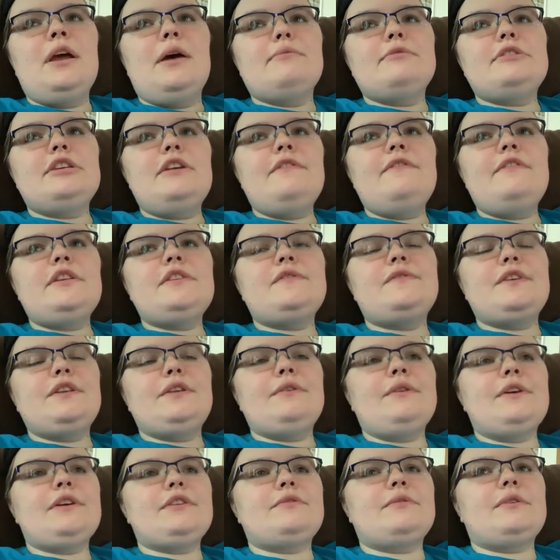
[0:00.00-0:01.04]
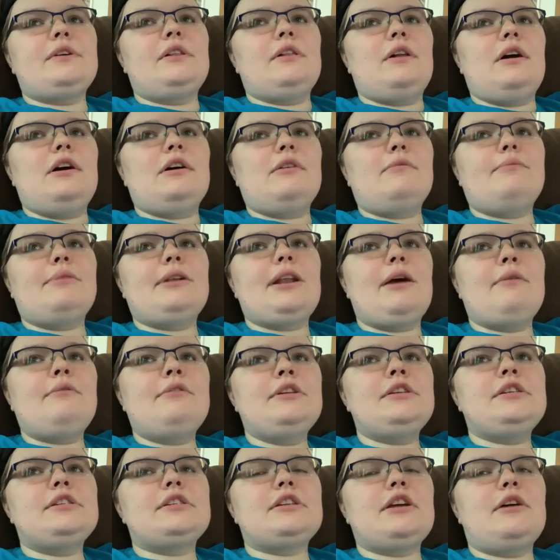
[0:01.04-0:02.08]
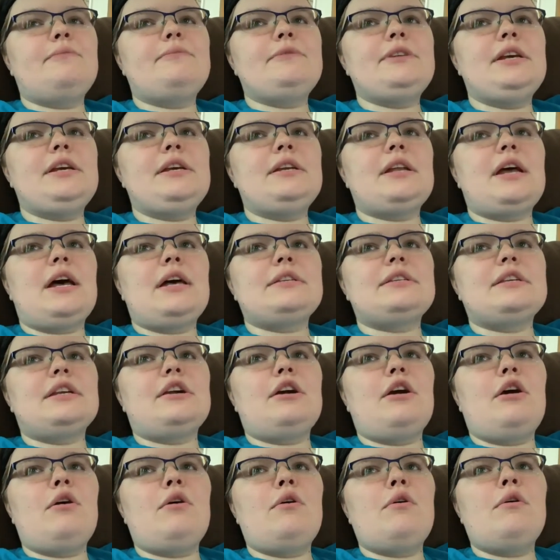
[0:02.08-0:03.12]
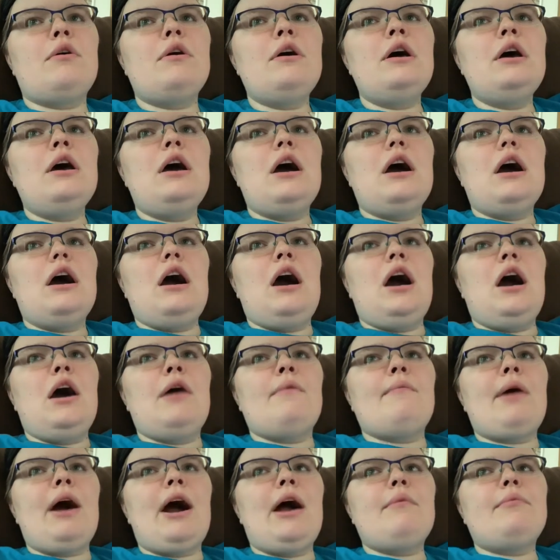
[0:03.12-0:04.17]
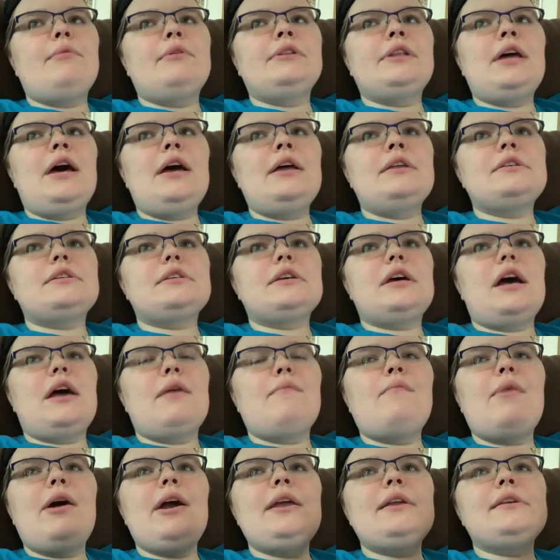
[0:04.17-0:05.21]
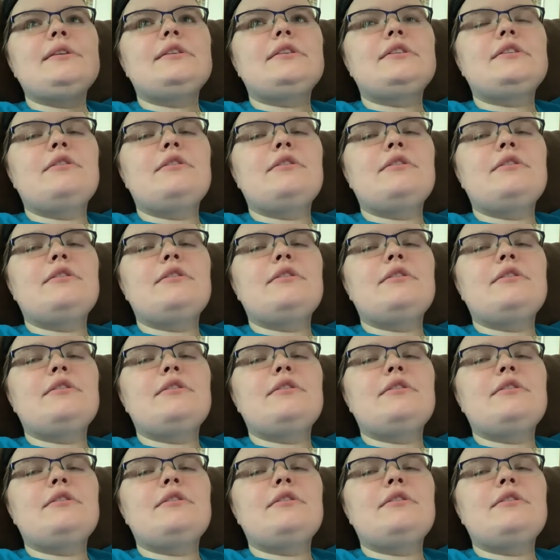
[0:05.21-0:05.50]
Sorry if this video gets really long, but I want to just update as I go. I might